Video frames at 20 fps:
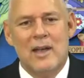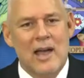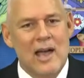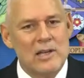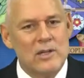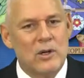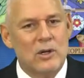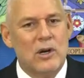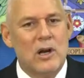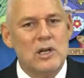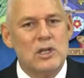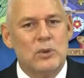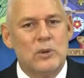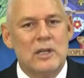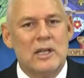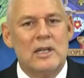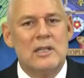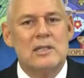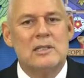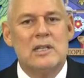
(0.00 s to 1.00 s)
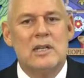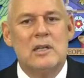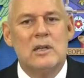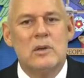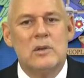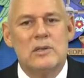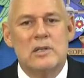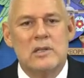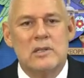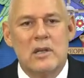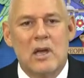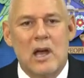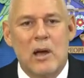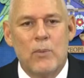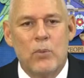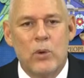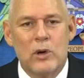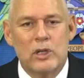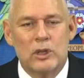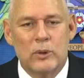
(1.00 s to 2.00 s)
As our country continues its
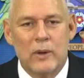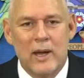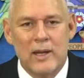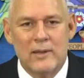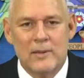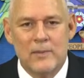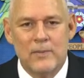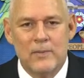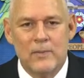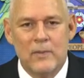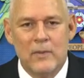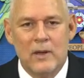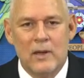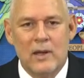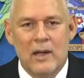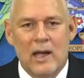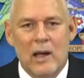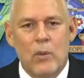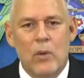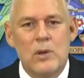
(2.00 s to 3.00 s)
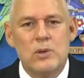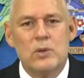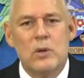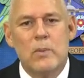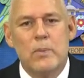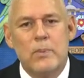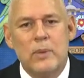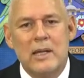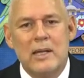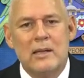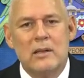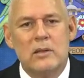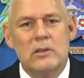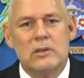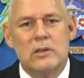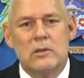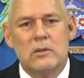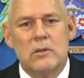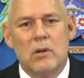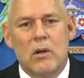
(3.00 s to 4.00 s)
upward trend, I want to appeal
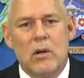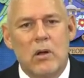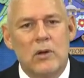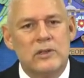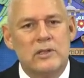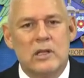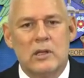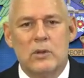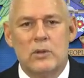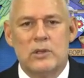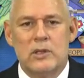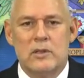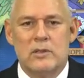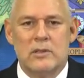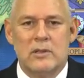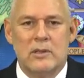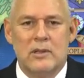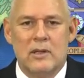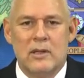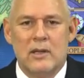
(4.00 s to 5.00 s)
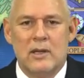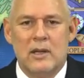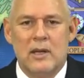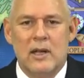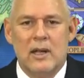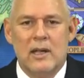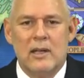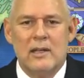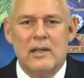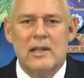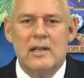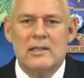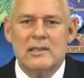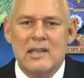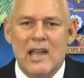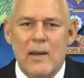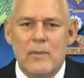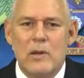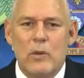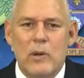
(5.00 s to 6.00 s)
to all solutions that it's
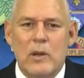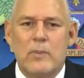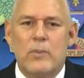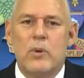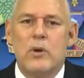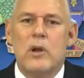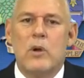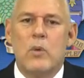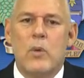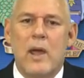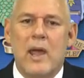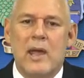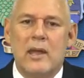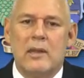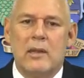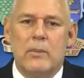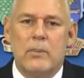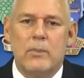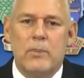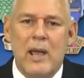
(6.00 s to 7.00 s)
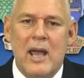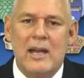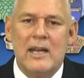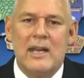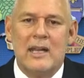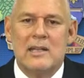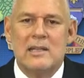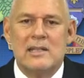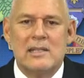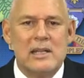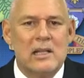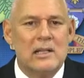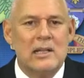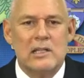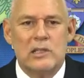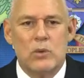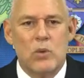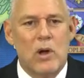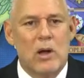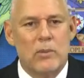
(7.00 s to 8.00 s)
time that we put away the petty and silly
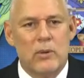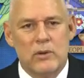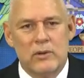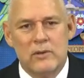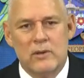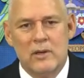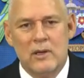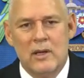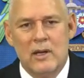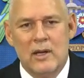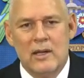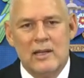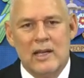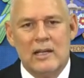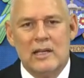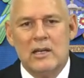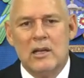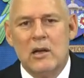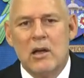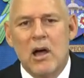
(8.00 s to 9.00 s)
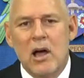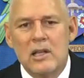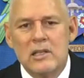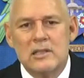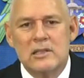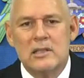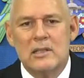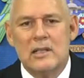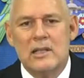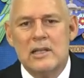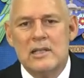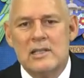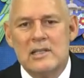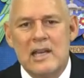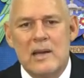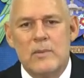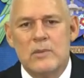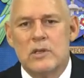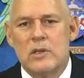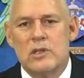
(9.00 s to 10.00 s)
squabbles that constantly
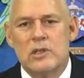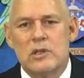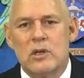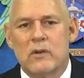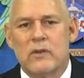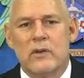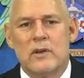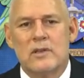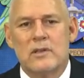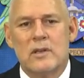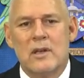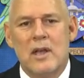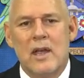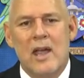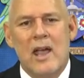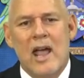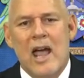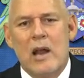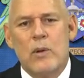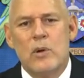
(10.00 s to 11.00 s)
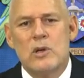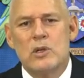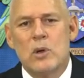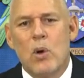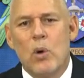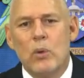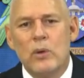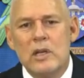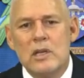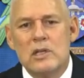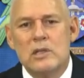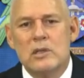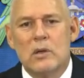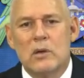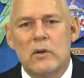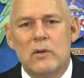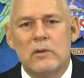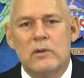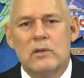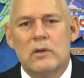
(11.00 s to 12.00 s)
seem to surface and which only
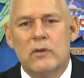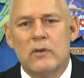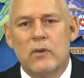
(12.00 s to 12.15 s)
serve to